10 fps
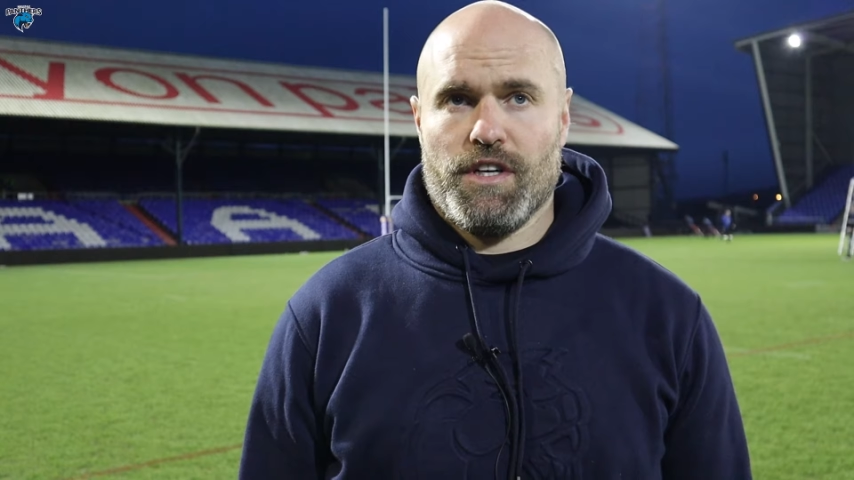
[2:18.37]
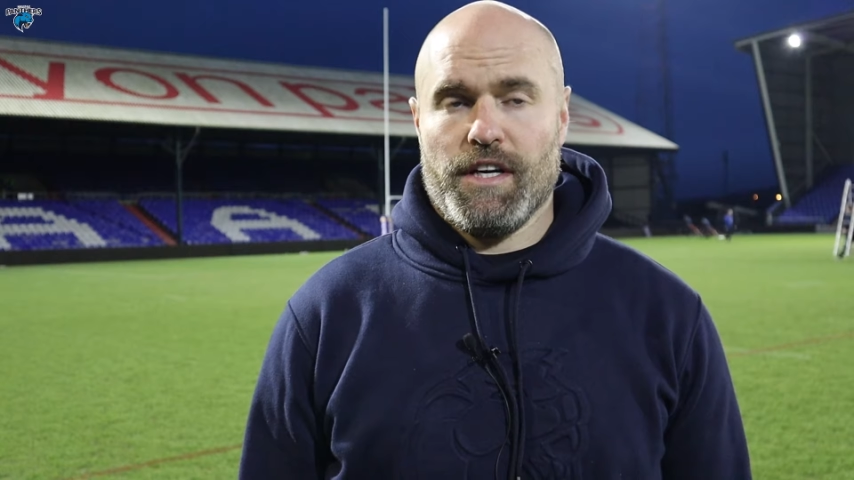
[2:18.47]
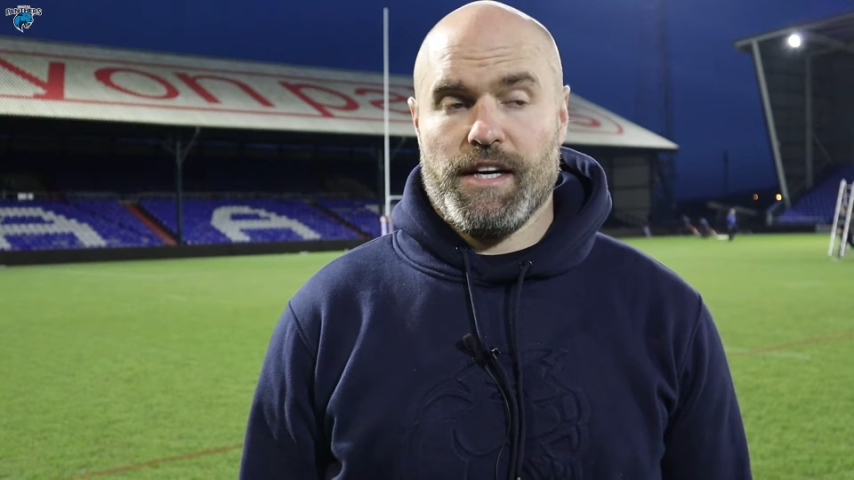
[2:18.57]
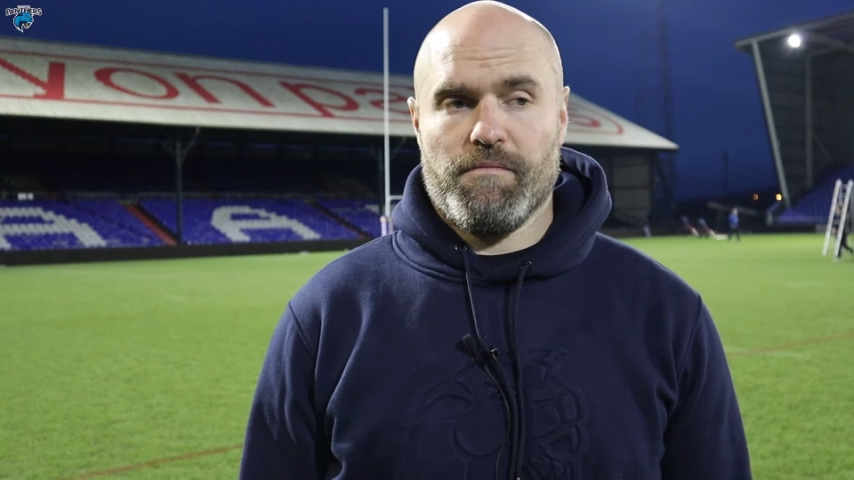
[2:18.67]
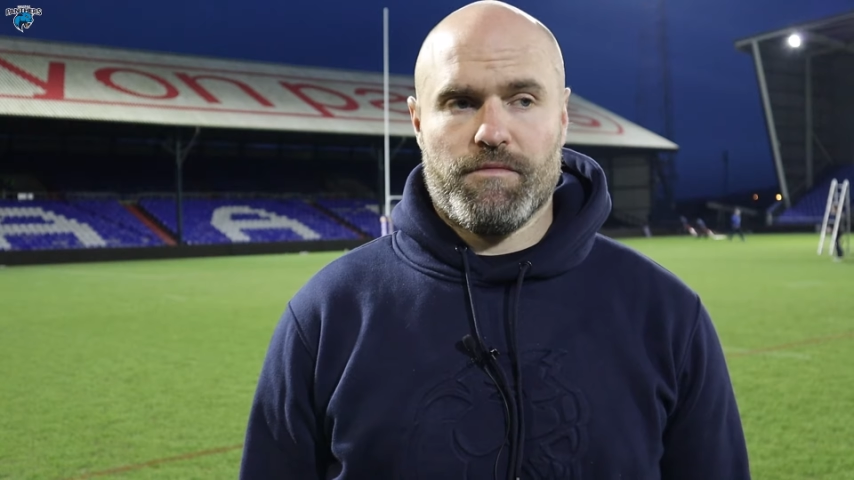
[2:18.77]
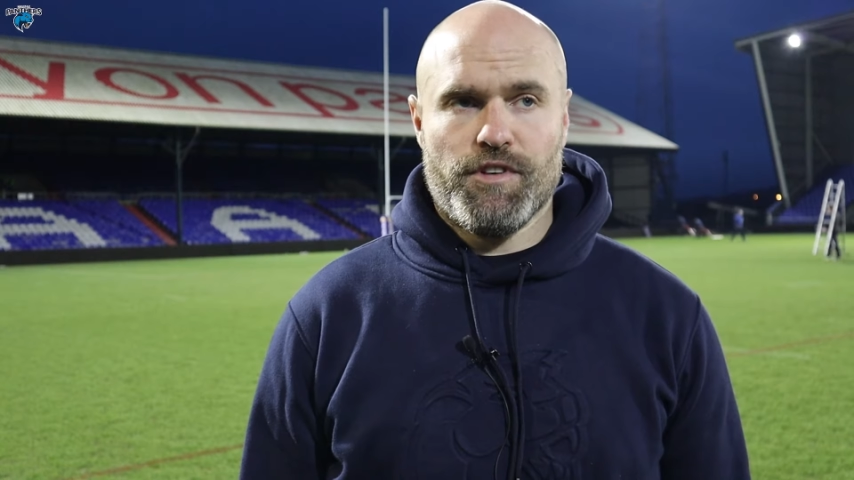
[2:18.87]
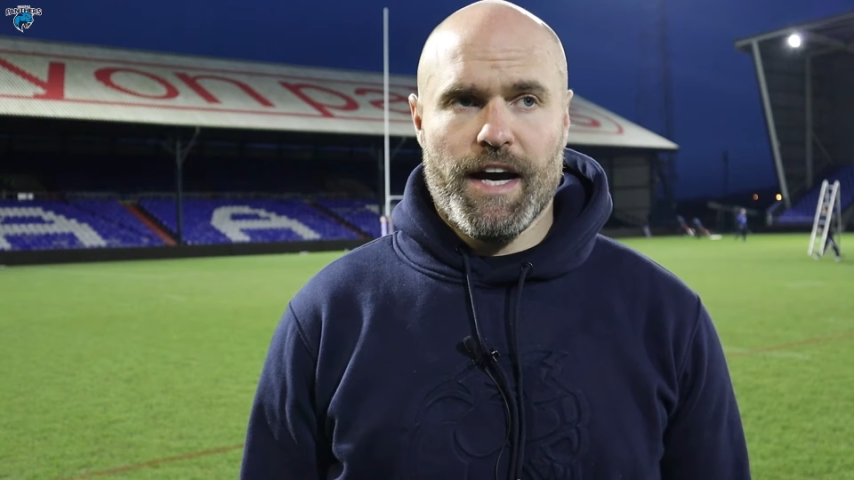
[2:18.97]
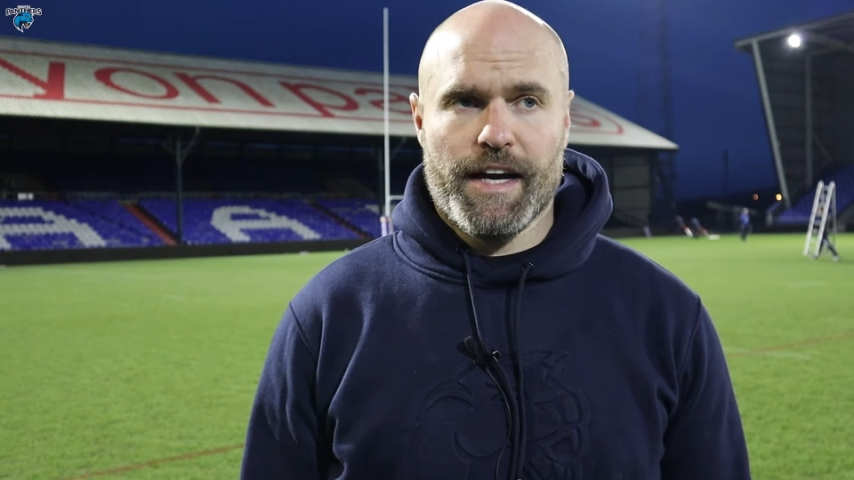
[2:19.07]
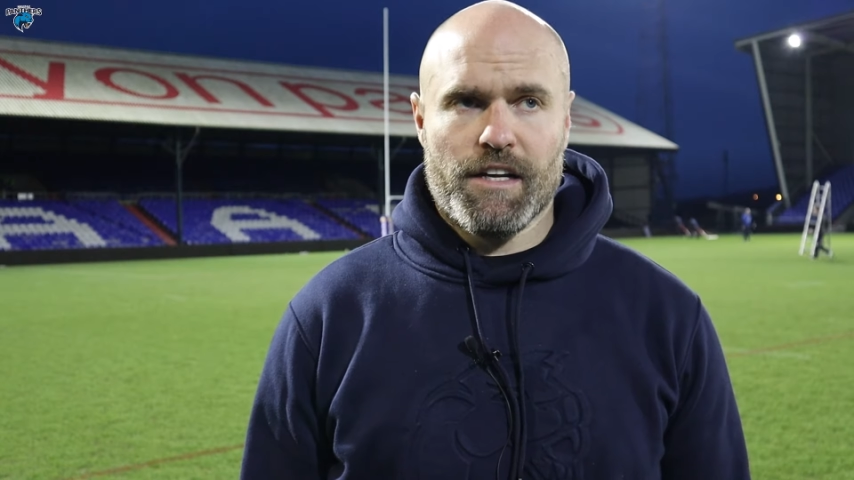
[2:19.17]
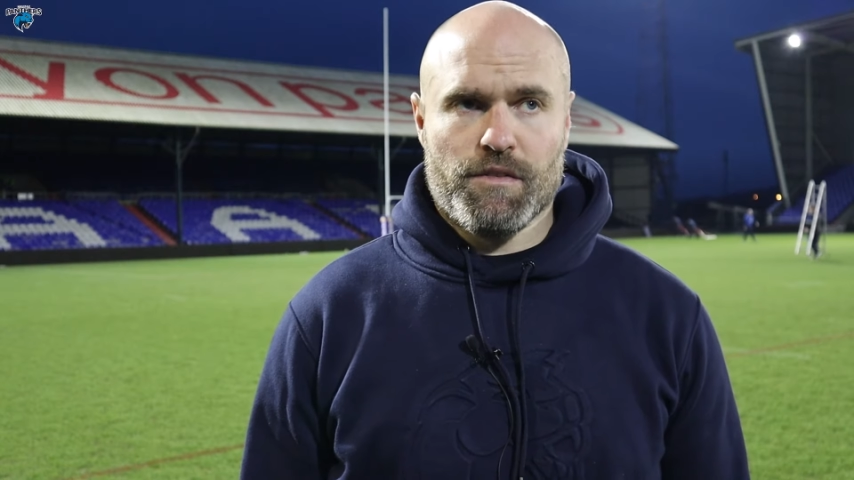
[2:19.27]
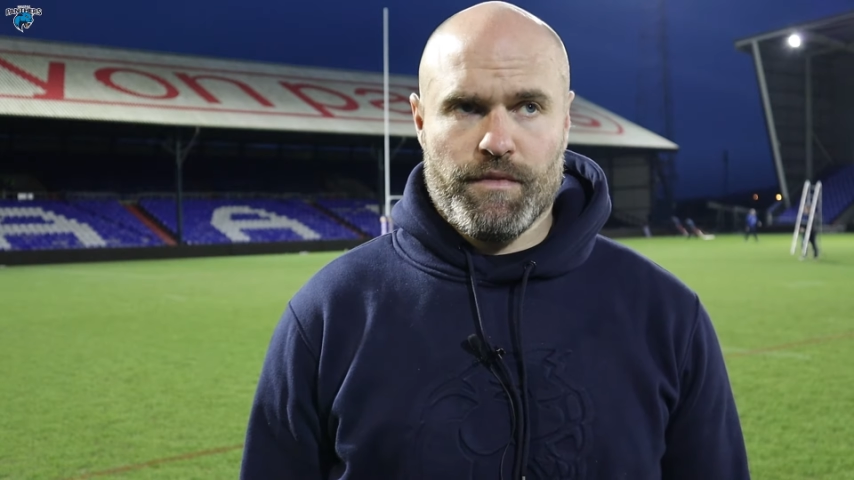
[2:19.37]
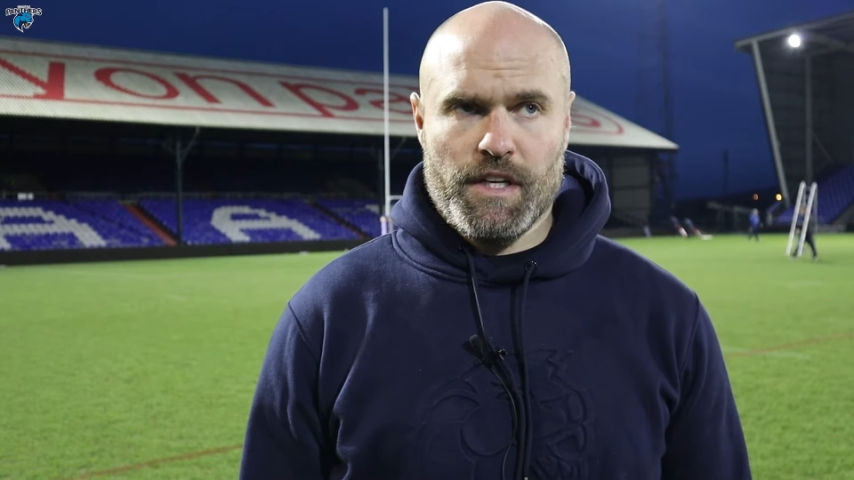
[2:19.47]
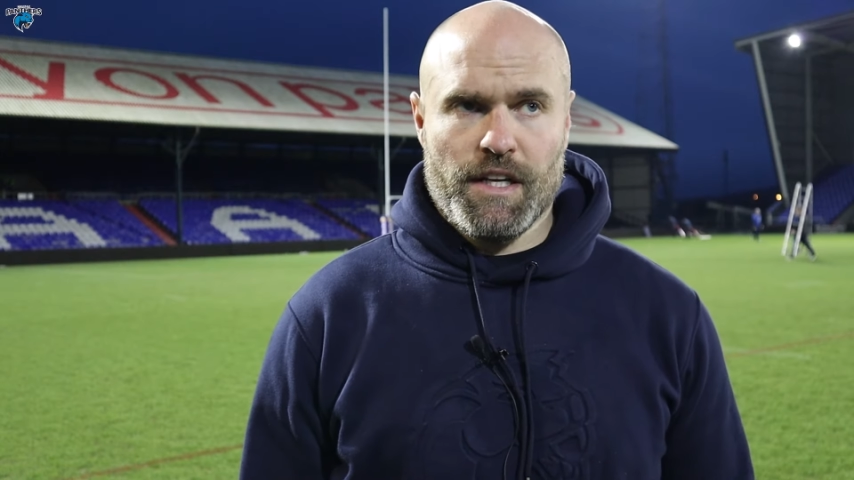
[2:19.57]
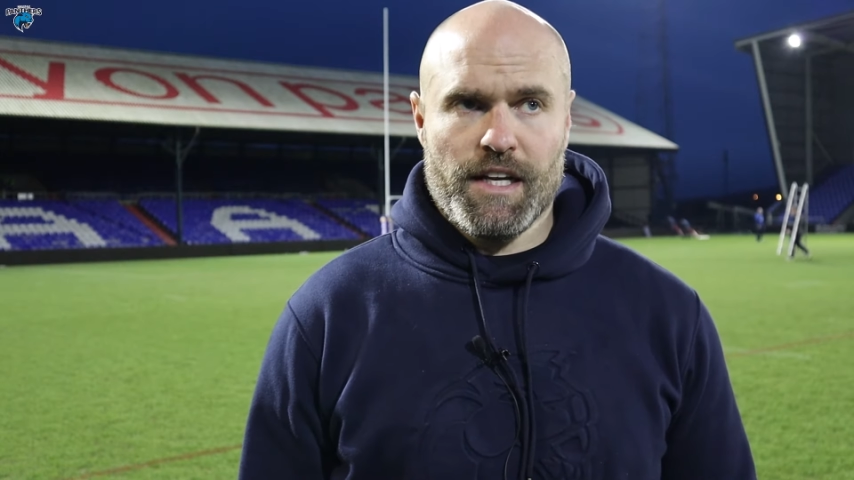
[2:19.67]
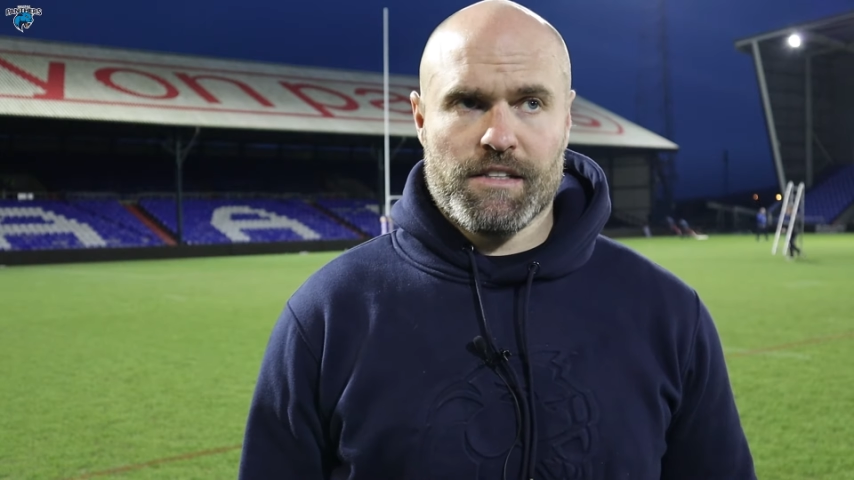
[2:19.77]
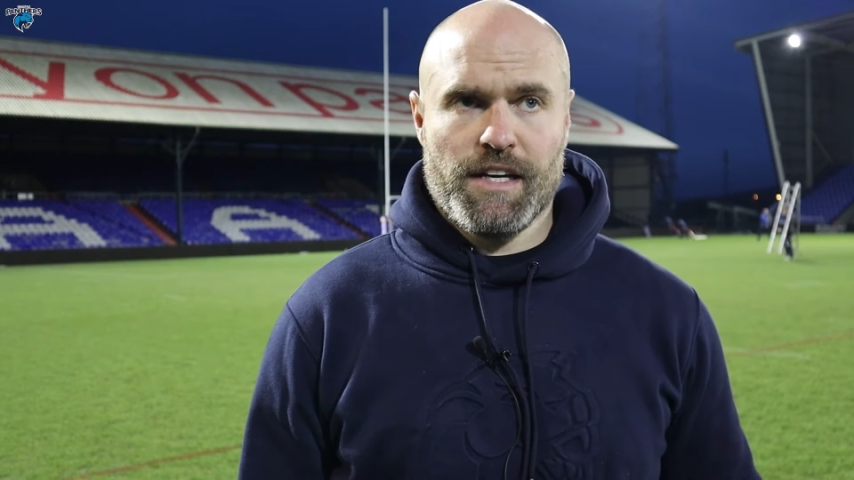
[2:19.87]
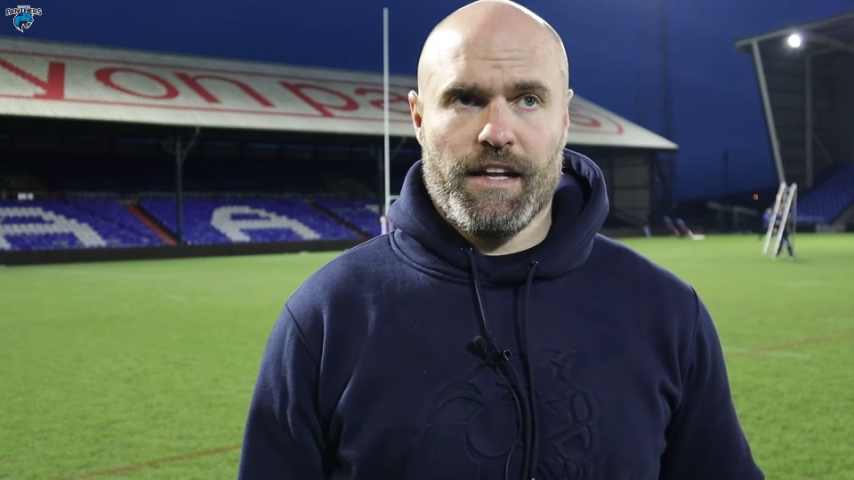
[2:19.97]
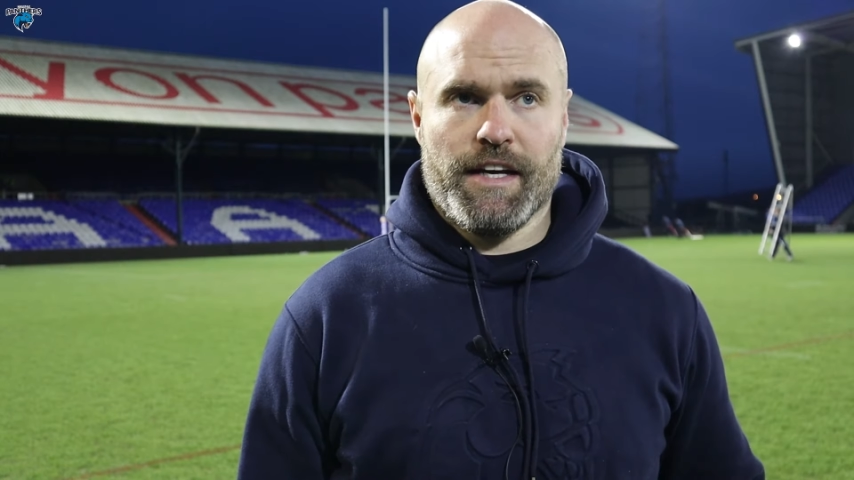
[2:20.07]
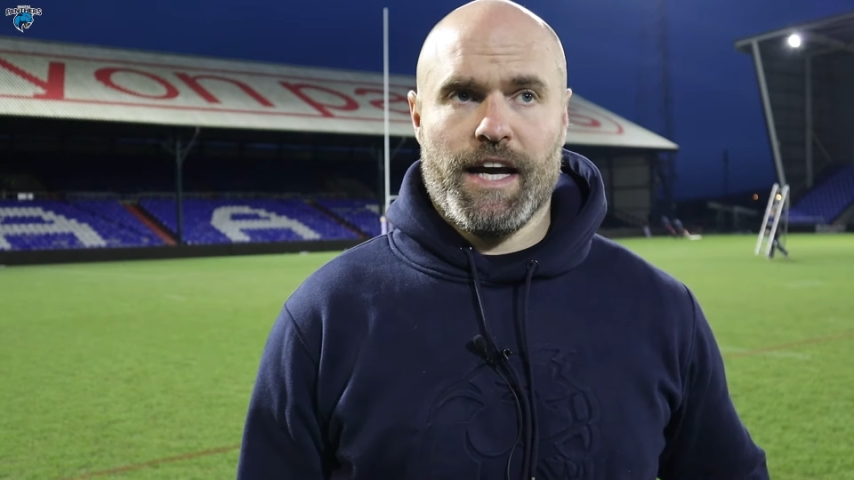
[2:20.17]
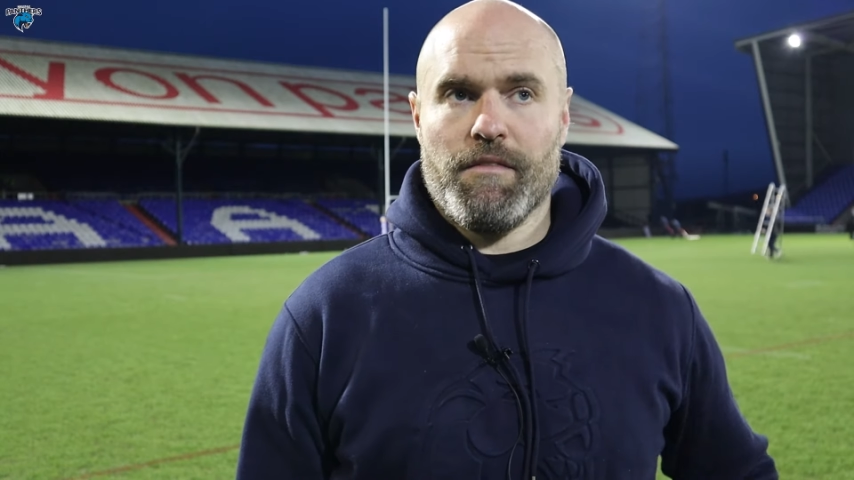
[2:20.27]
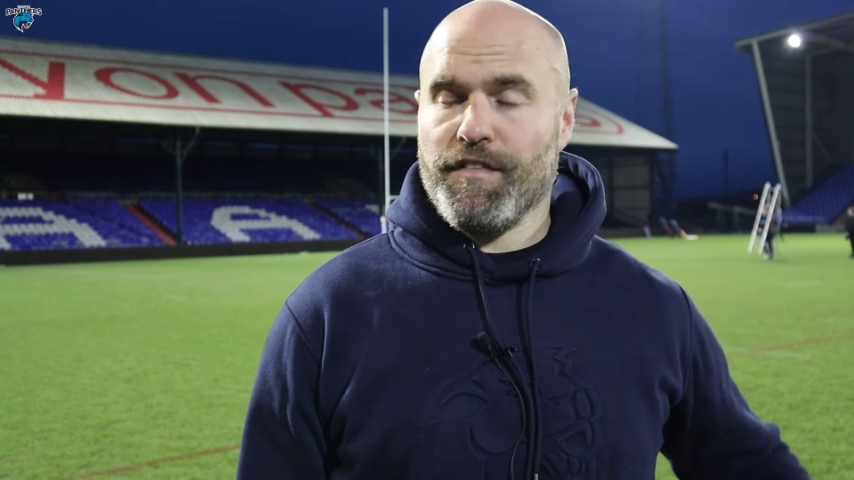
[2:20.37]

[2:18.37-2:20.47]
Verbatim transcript: um, try to get something in the last set of the game.